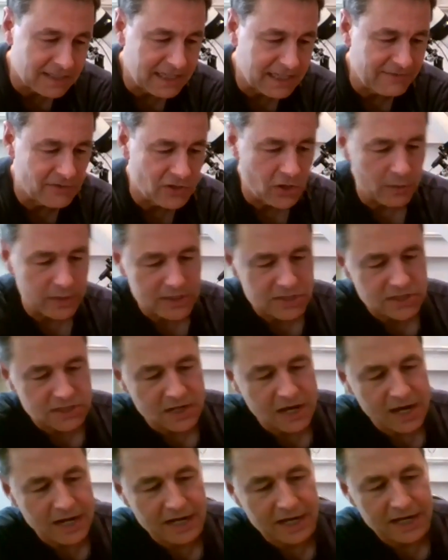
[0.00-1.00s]
even though it's
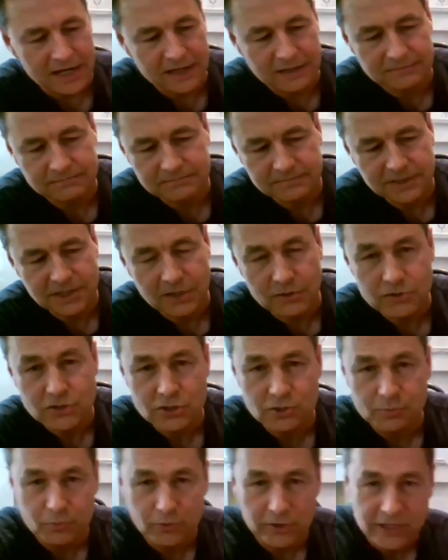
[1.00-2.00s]
not a you know
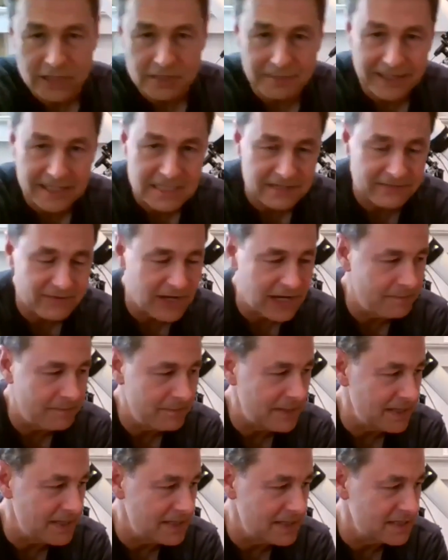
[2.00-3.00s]
super expensive
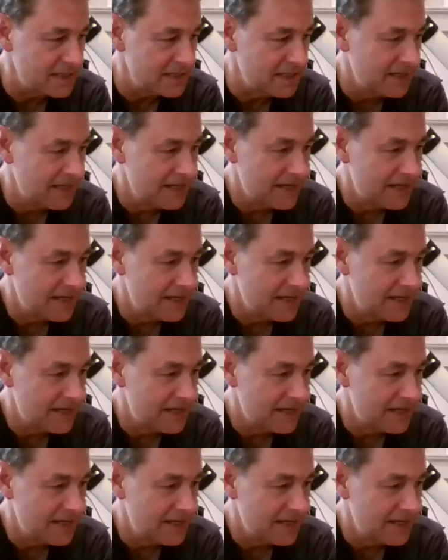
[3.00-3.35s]
eyepiece,